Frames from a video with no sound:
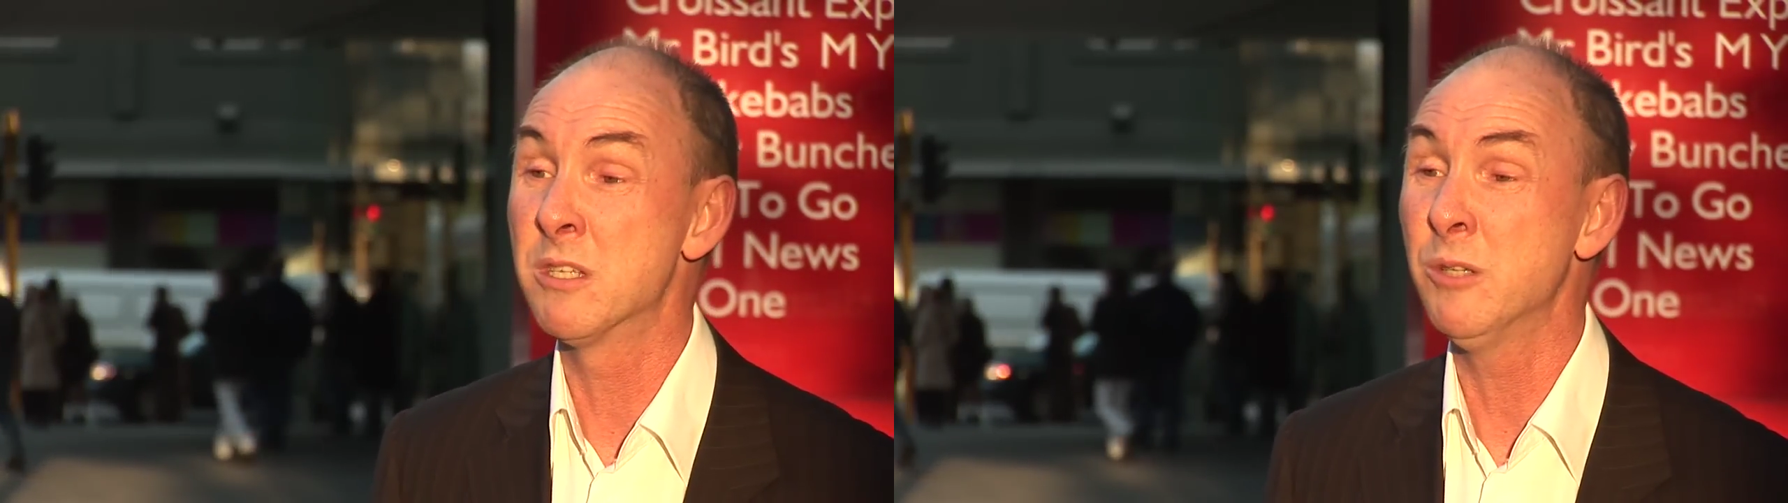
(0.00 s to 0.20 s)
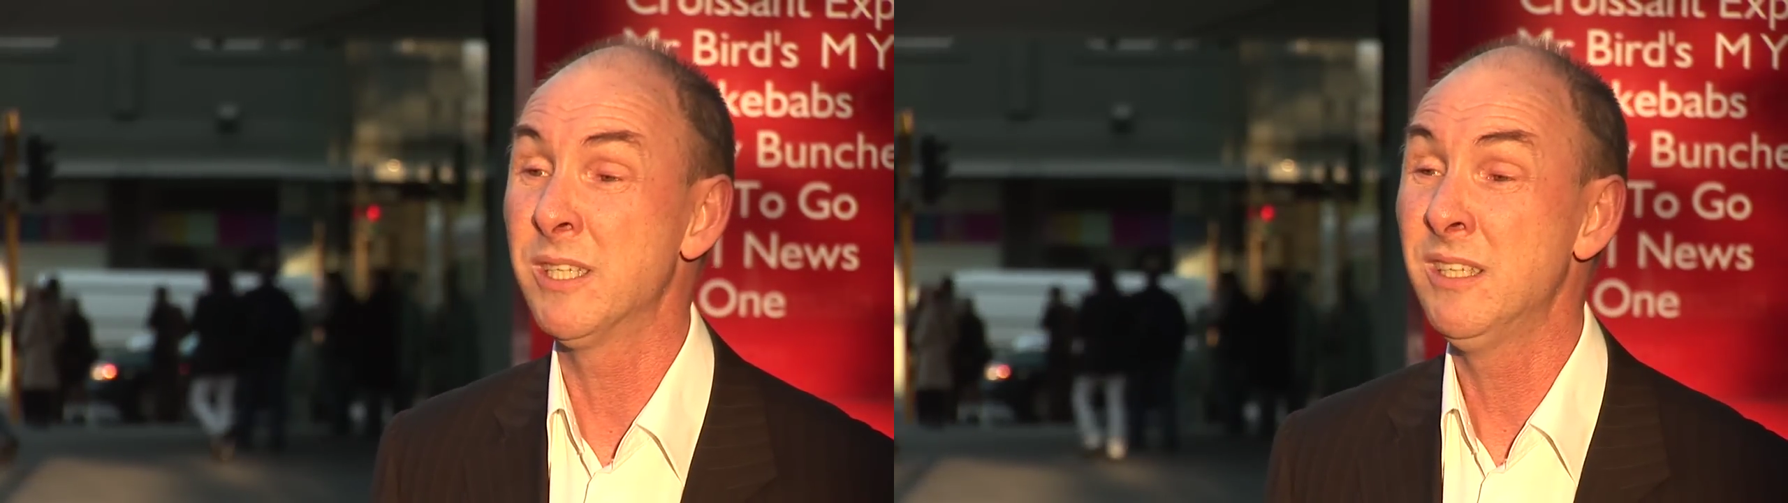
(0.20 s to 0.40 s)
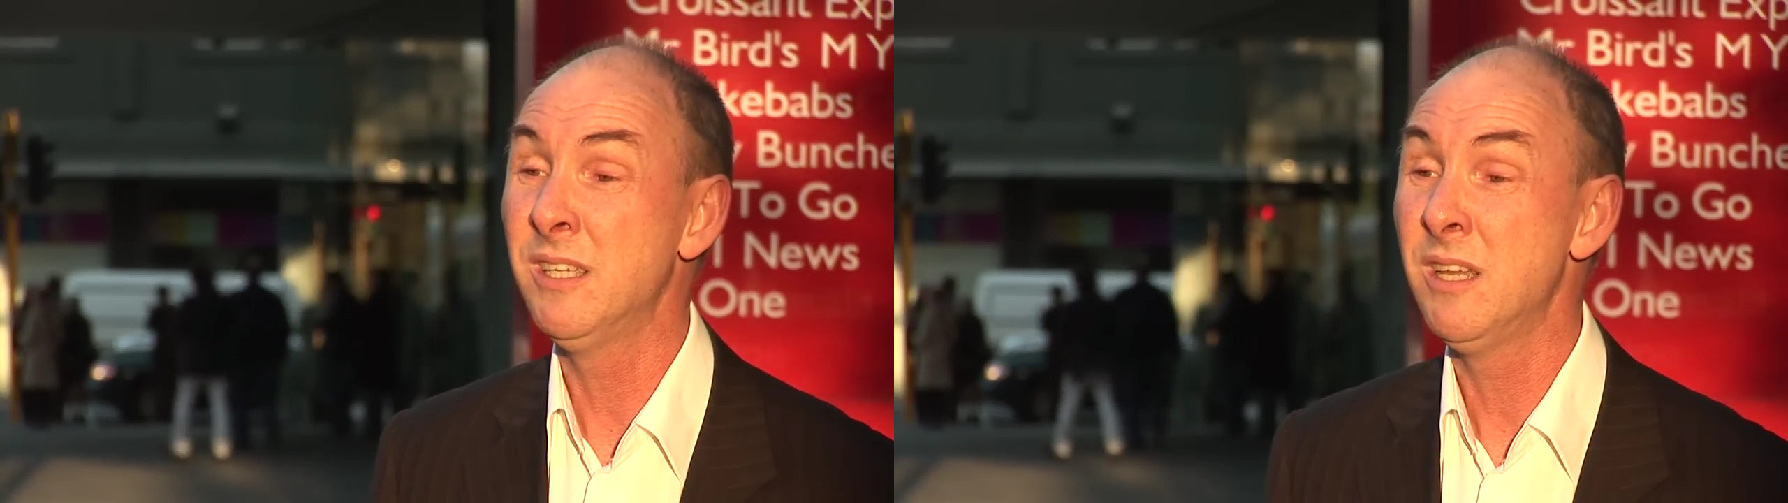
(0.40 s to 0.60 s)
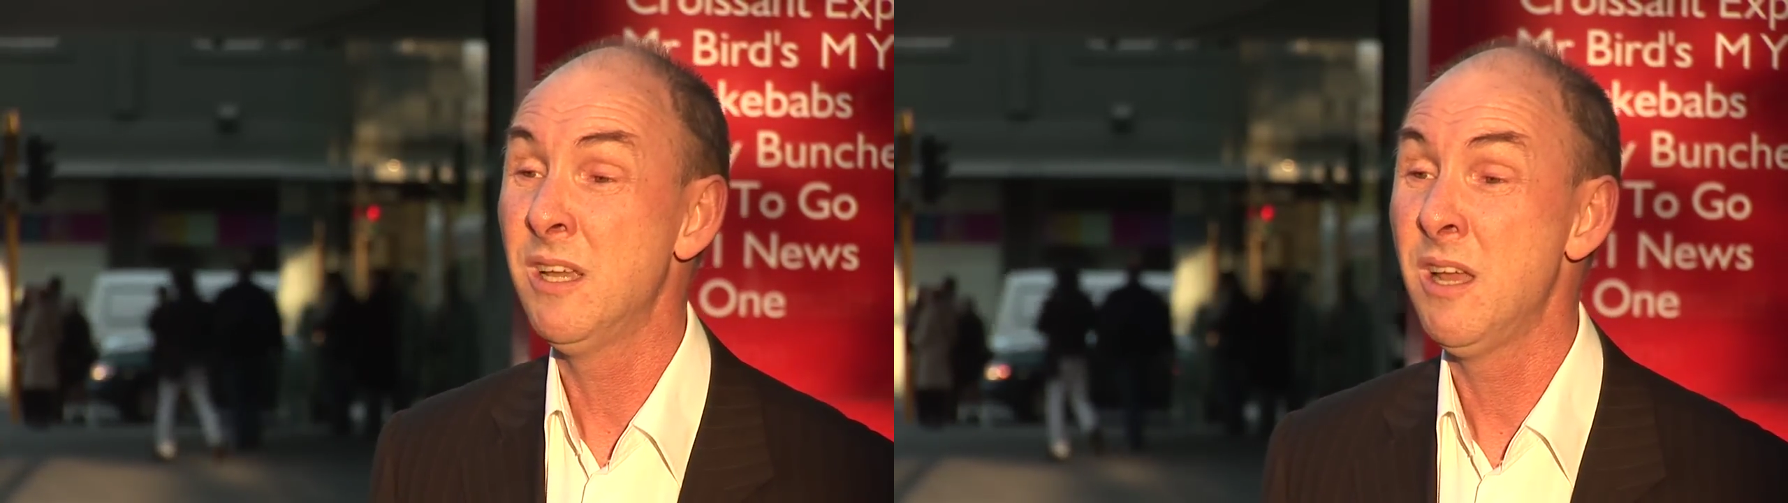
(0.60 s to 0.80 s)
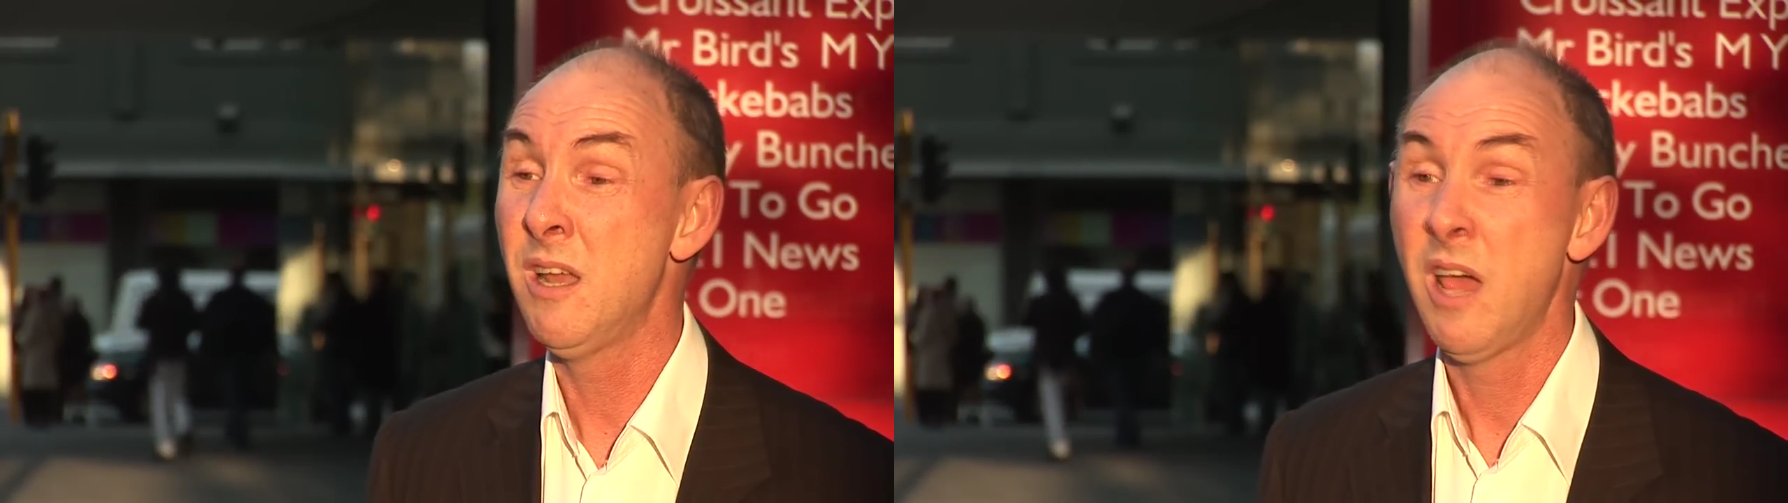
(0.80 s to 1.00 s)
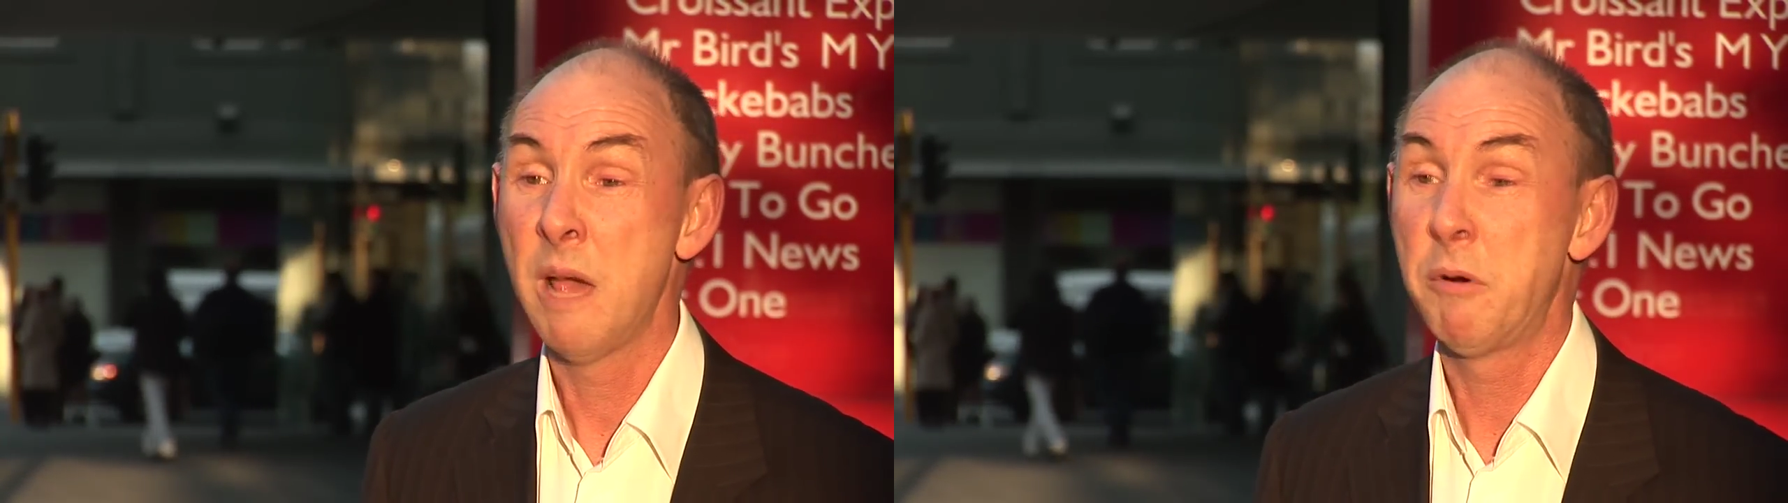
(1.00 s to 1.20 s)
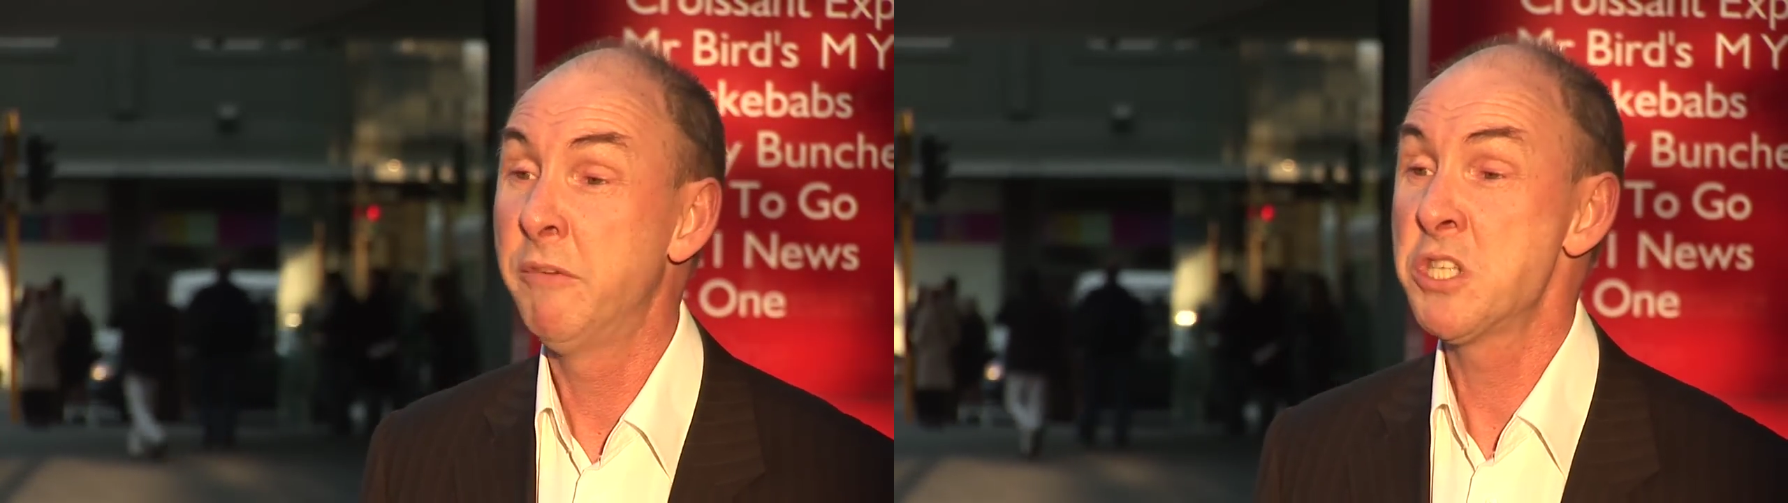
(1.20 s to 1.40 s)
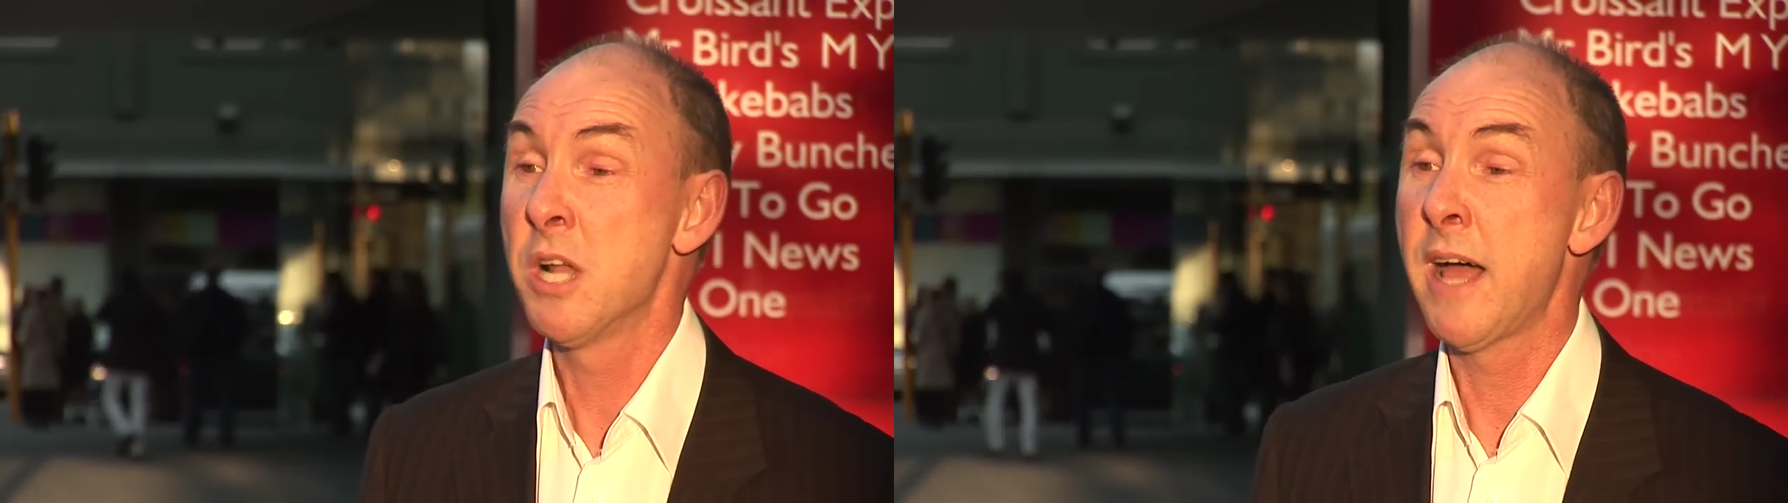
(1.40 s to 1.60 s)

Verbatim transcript: doing and provision